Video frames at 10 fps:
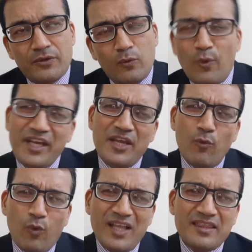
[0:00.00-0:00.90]
When he
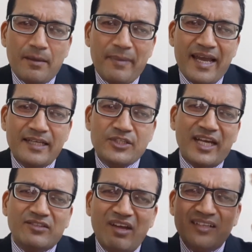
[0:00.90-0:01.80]
won the match,
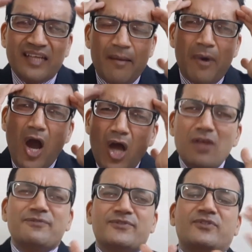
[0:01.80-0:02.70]
at that time, all
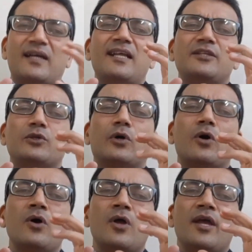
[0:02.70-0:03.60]
of a sudden, you
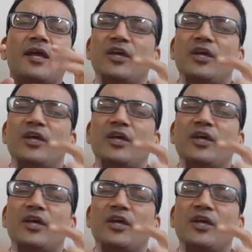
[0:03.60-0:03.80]
know,